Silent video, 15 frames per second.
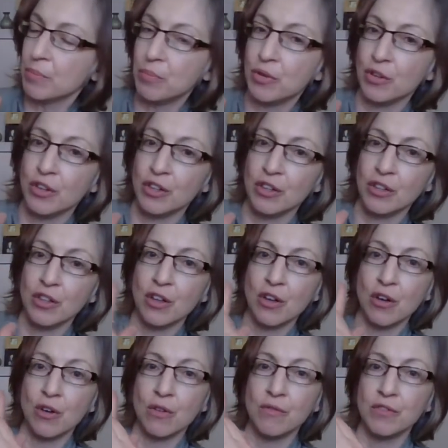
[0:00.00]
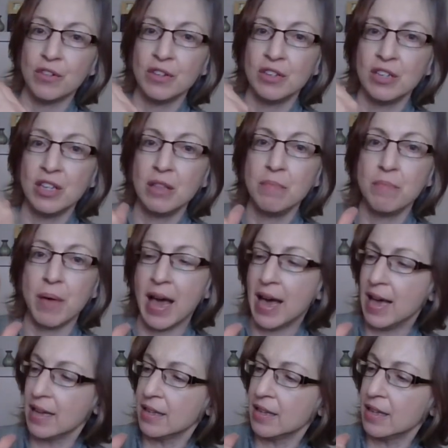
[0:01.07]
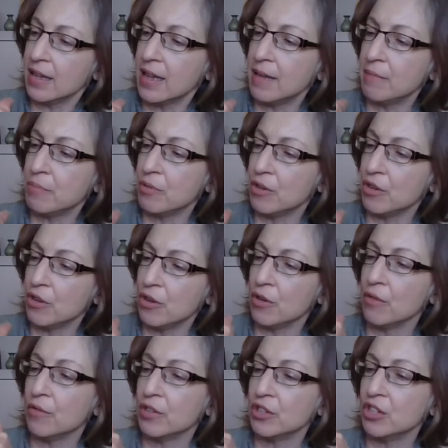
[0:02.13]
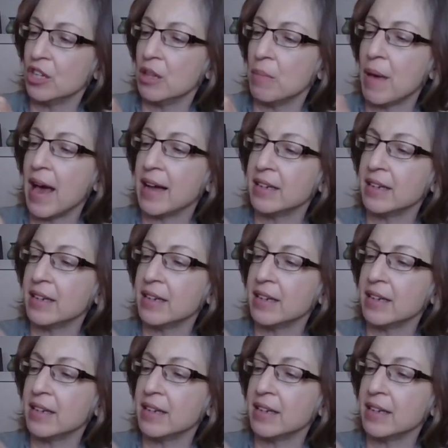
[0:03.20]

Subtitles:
pull over to the back, and pull over to the back.